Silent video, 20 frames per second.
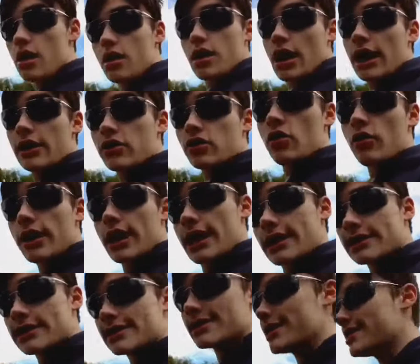I don't know yet.
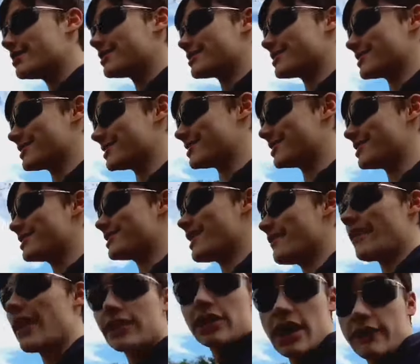Just,
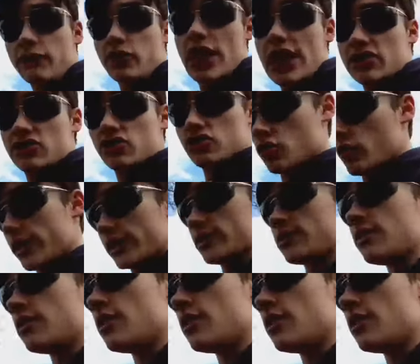if you guys enjoy it.